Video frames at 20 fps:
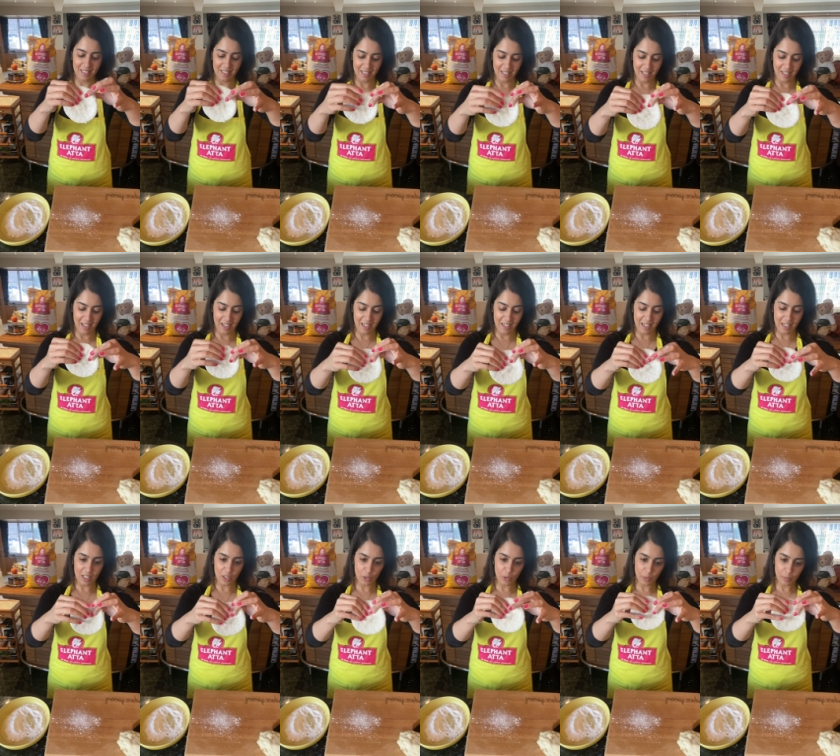And now
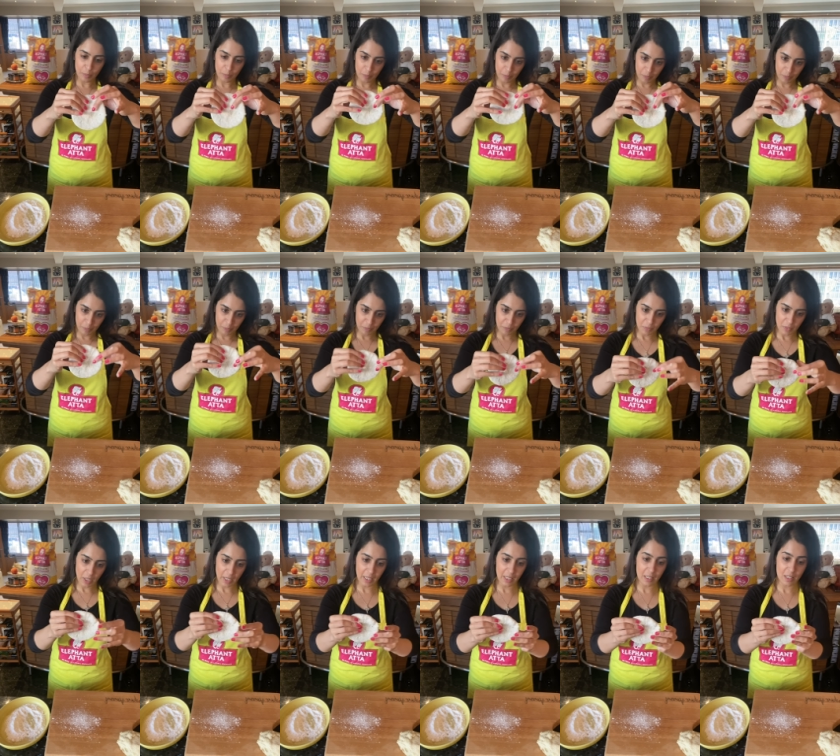I
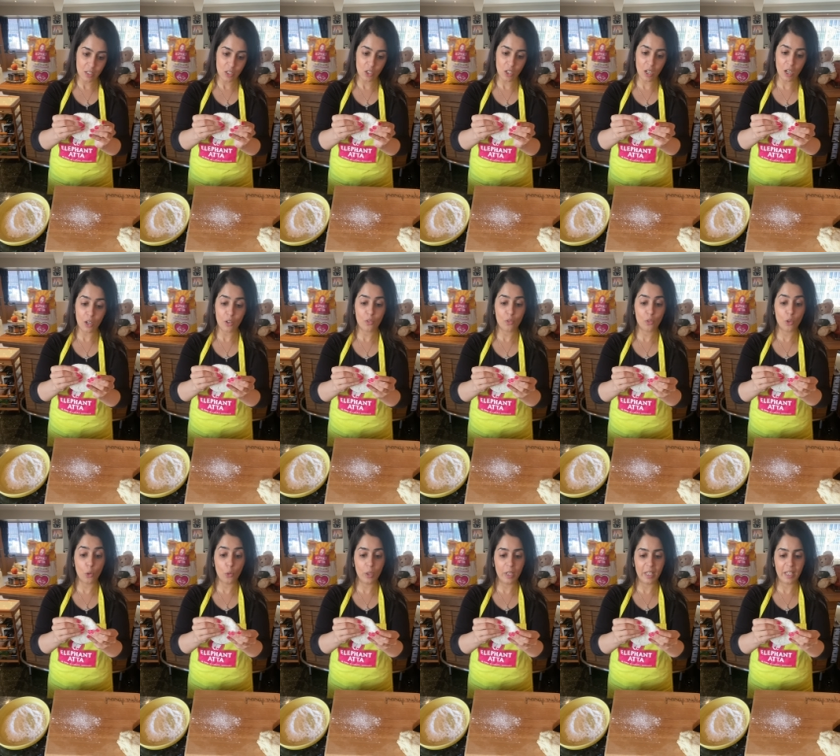can start
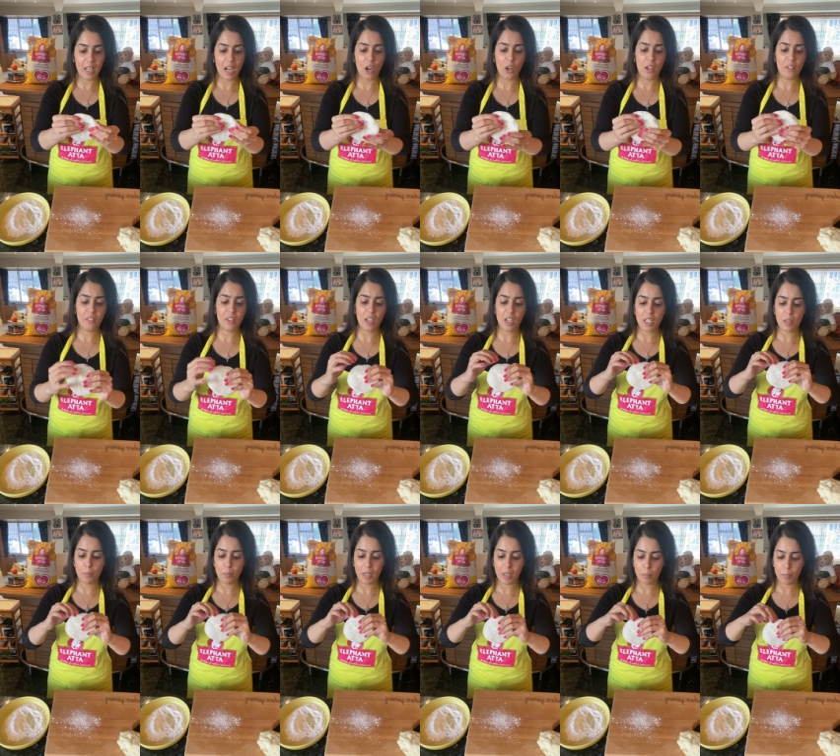rolling out. If there are any
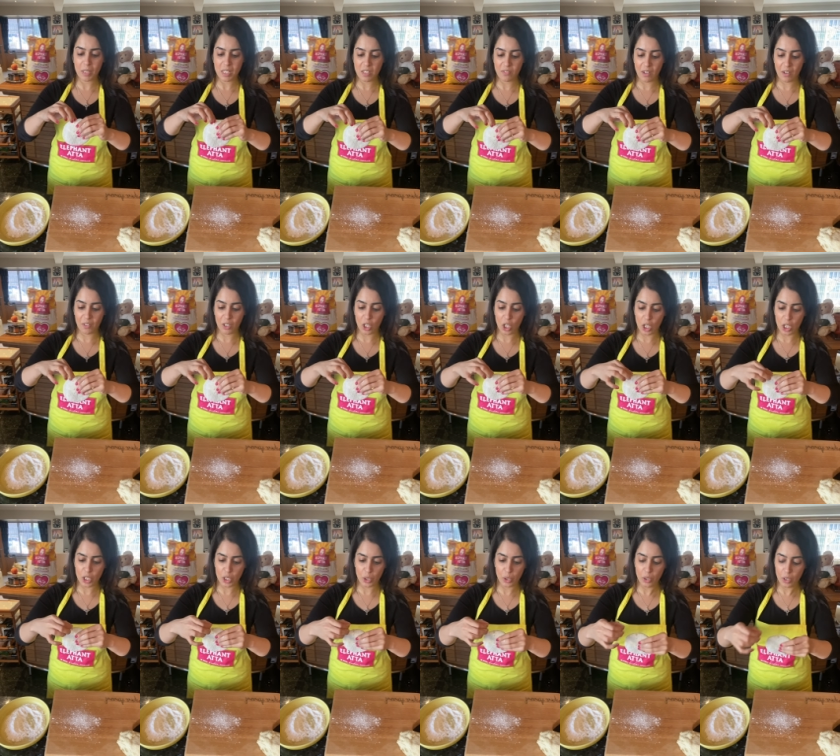big bits of
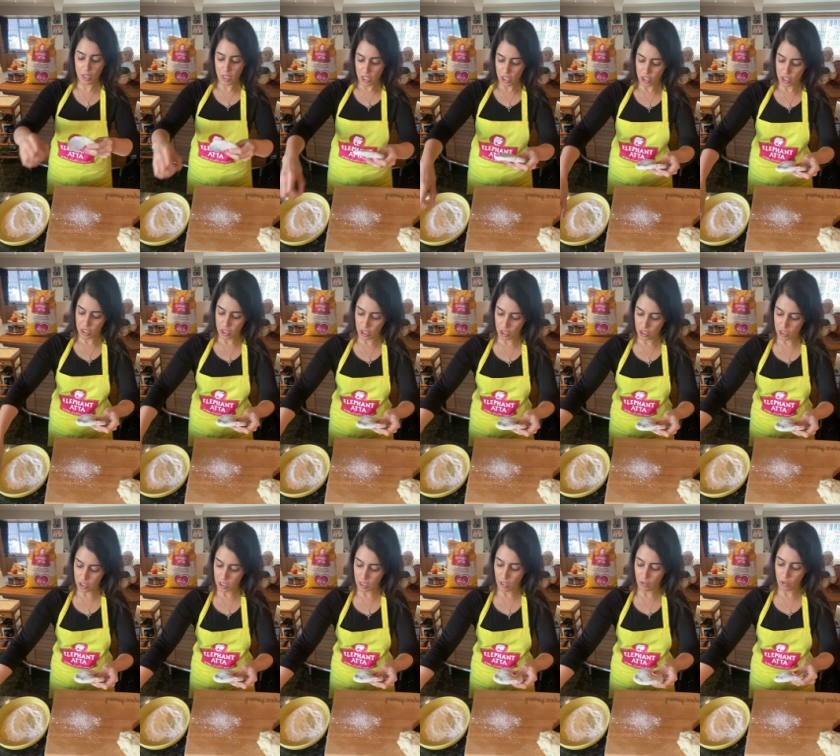avocado, you can just
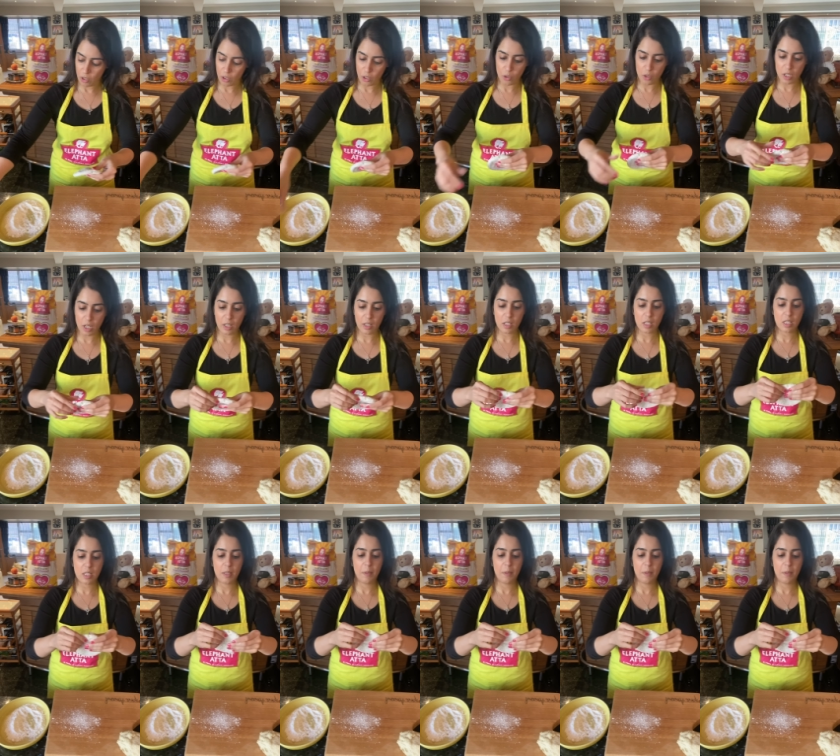get rid of those like this.